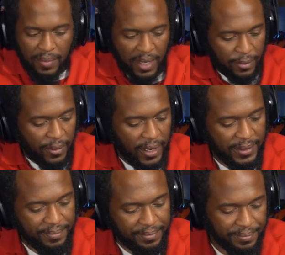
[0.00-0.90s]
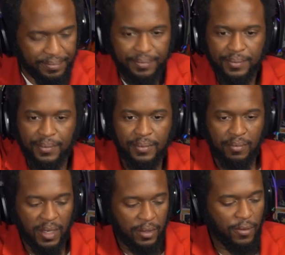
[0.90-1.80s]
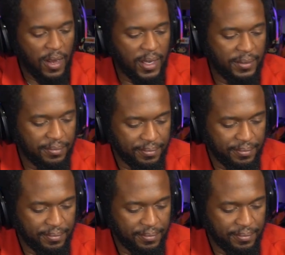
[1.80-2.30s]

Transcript: Better run. Better run.